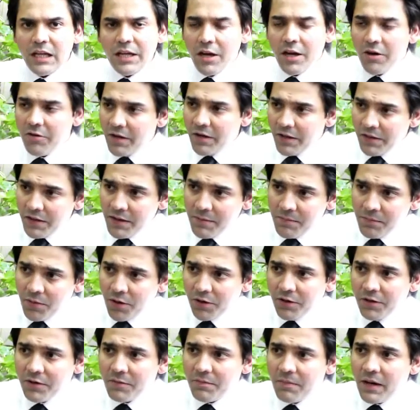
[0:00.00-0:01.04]
Now, another
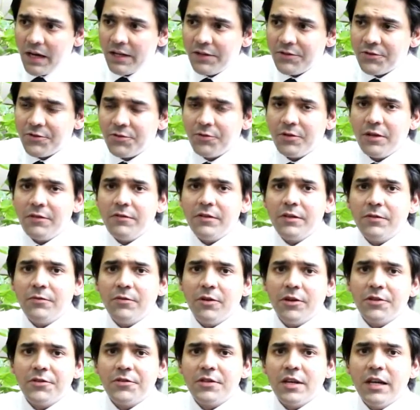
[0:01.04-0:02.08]
important milestone event
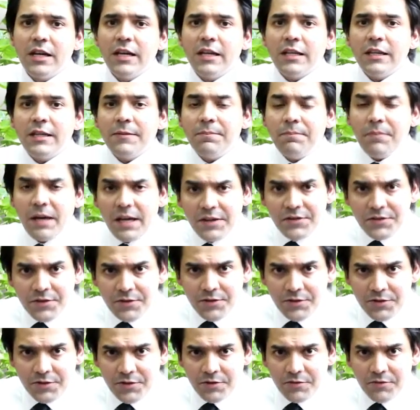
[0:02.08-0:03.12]
was the
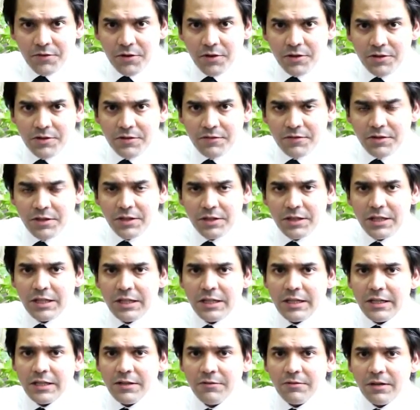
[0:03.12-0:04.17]
Peasants Revolt of
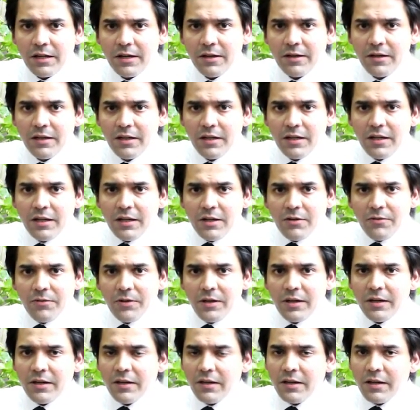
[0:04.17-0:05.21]
1381,
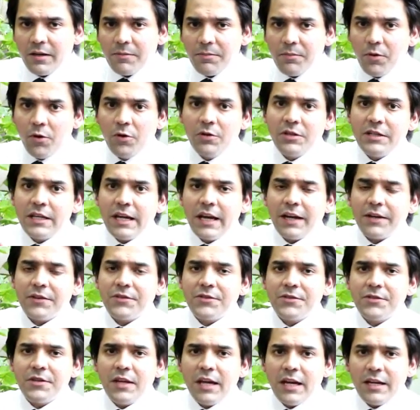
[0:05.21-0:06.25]
where a poll
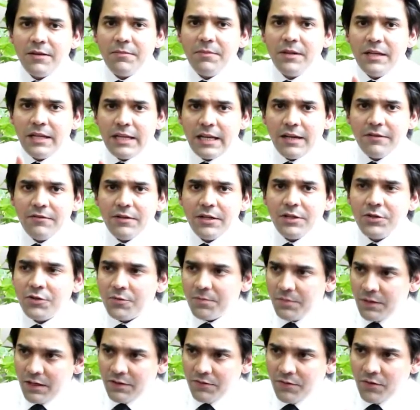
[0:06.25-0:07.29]
tax had been levied
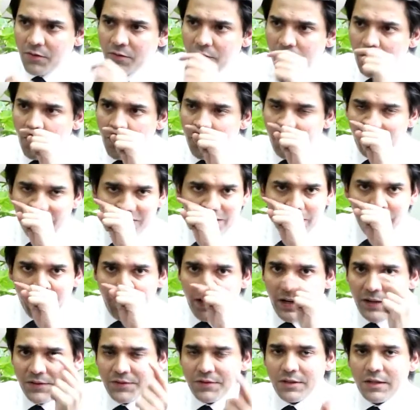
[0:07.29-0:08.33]
to pay for war with
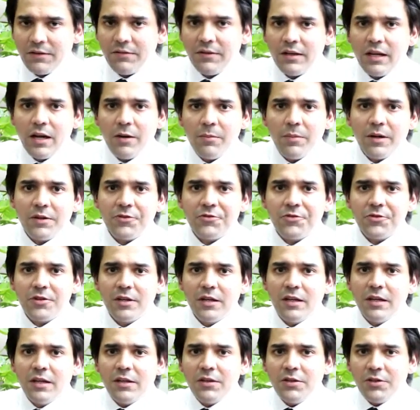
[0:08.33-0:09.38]
France, given how much
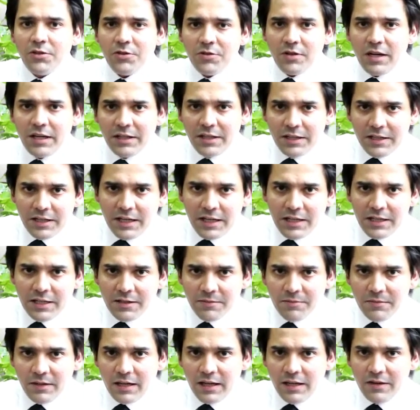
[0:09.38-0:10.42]
the United
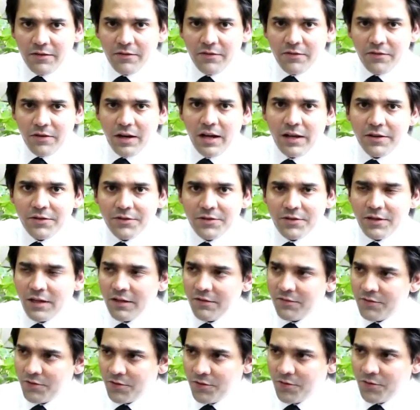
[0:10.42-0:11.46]
Kingdom and France
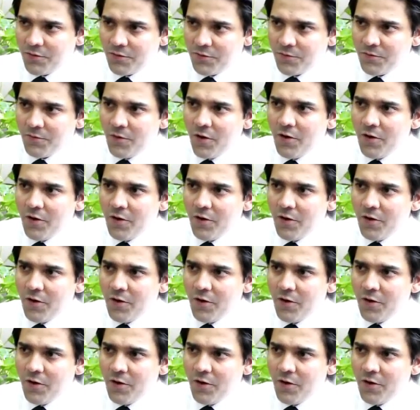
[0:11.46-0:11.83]
loved to go to